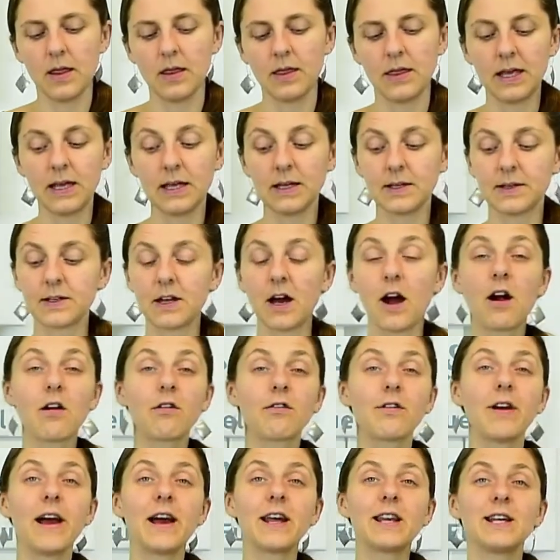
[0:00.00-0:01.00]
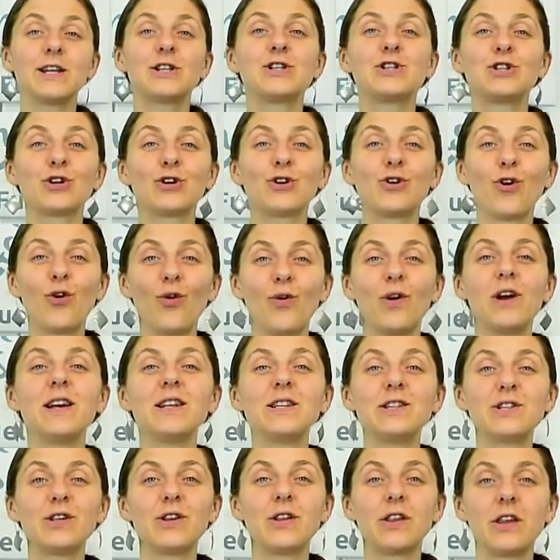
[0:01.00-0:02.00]
these are ready to go
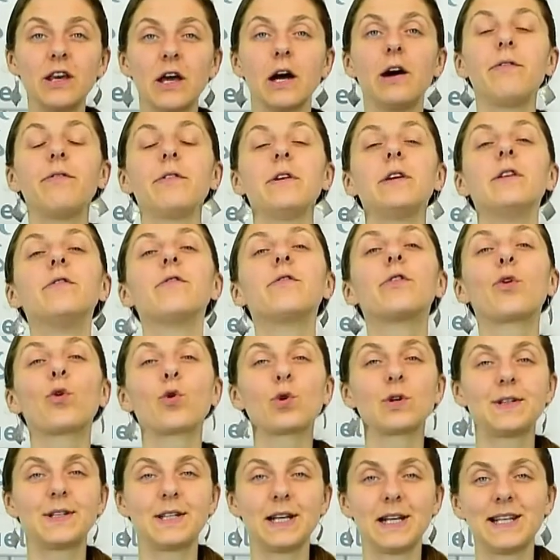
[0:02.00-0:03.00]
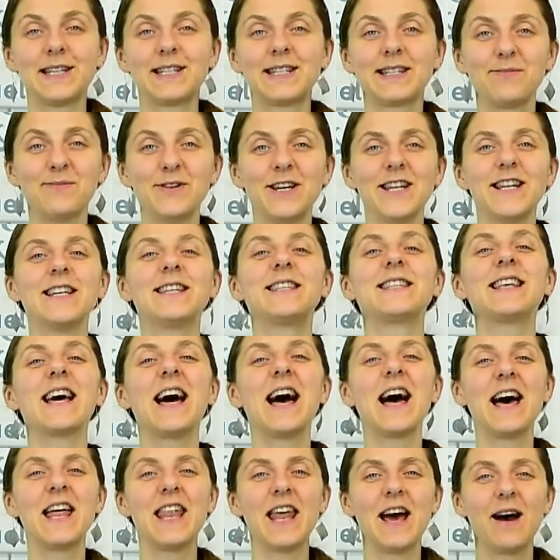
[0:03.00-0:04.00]
into the oven for 60 minutes
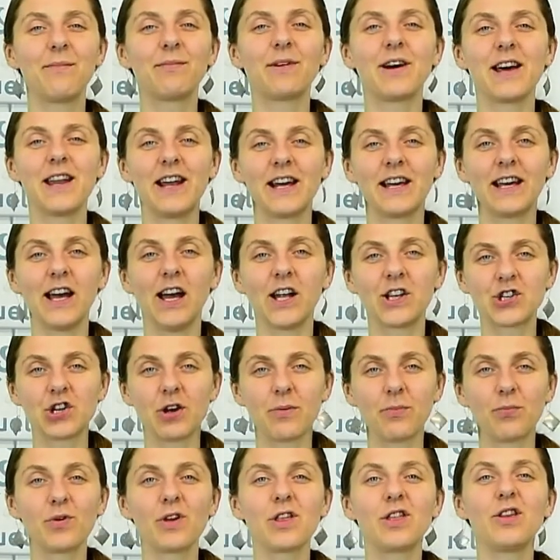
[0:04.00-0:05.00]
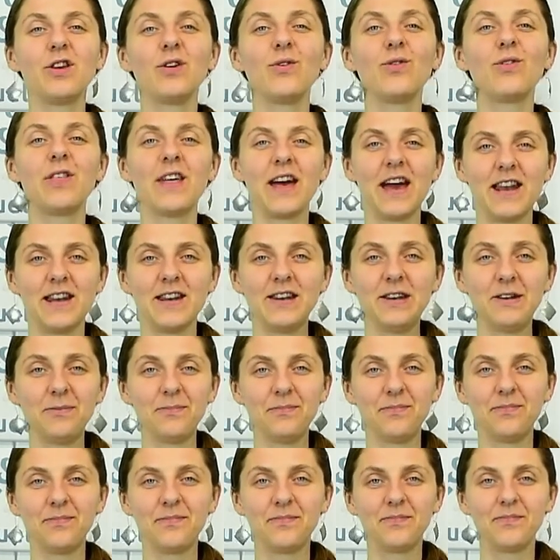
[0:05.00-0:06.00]
and I'm gonna catch up with you then.
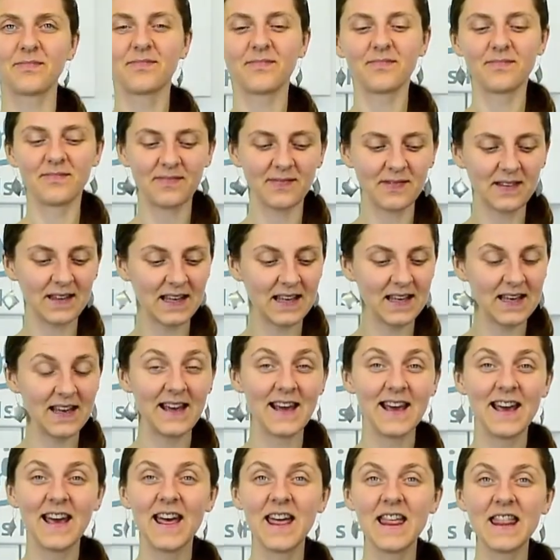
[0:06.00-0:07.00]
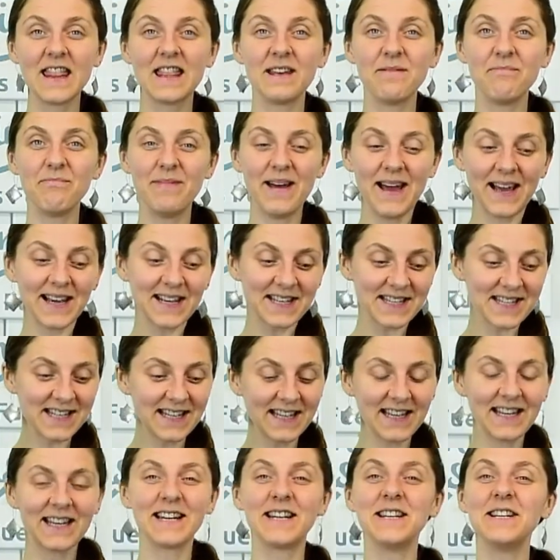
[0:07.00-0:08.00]
The
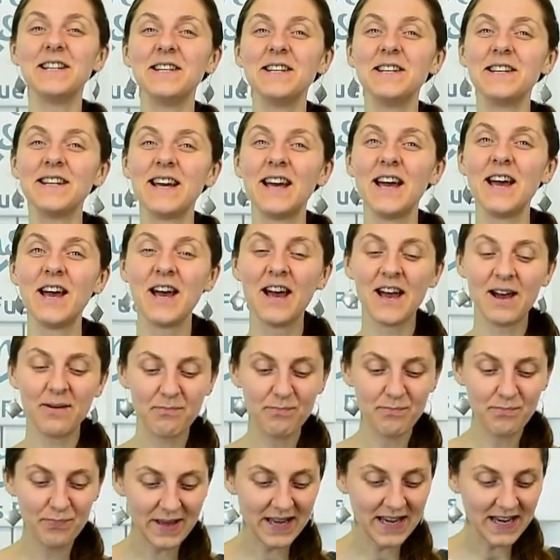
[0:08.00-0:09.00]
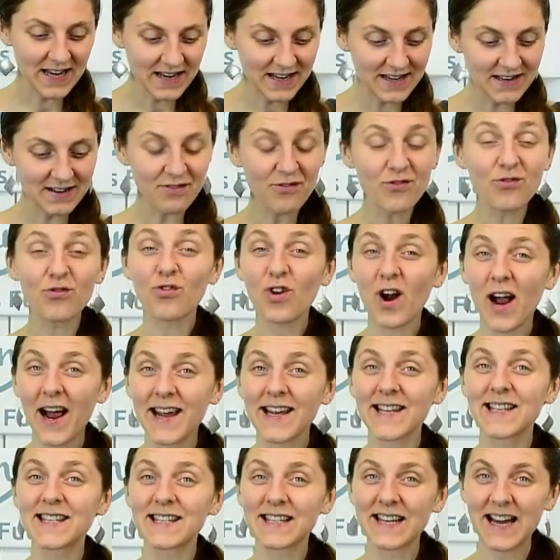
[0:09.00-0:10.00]
Mexican bean
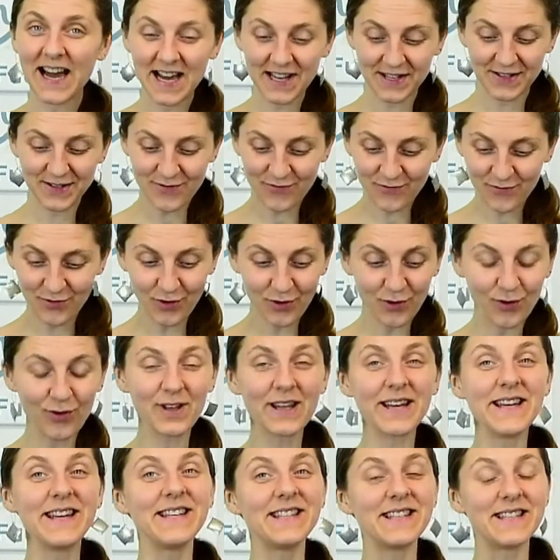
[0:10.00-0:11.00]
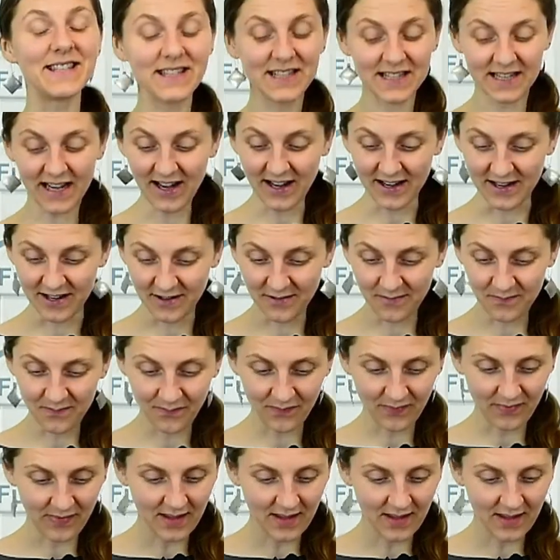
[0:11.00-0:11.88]
rice casserole is done.